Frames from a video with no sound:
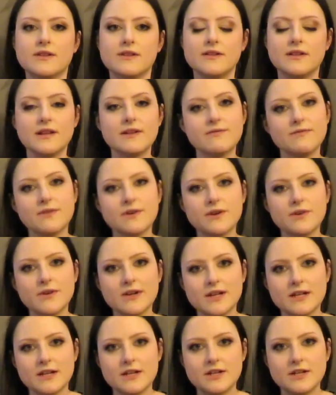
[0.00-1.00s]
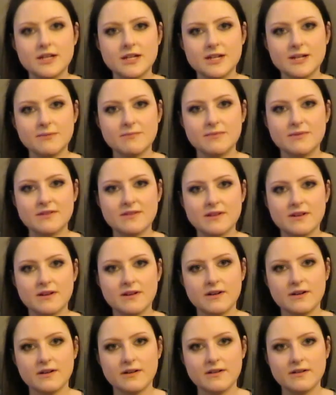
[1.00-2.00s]
info and tips
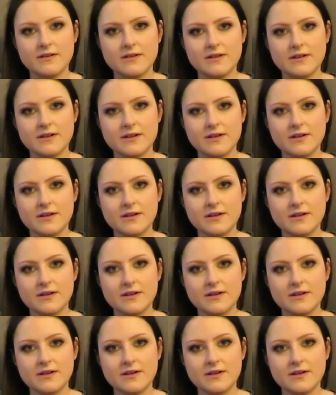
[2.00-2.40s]
on